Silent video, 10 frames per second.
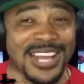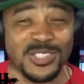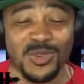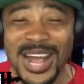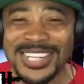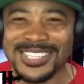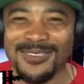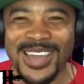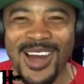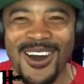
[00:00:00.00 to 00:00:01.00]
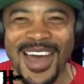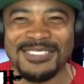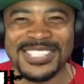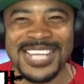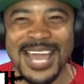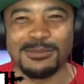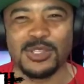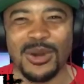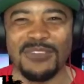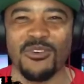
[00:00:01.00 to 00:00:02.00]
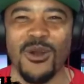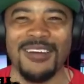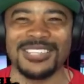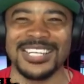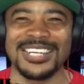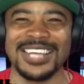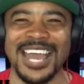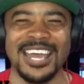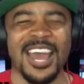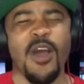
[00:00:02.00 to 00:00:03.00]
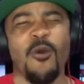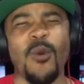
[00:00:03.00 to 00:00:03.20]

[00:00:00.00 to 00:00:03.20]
That's right. See, we all have the same 24 hours in a day.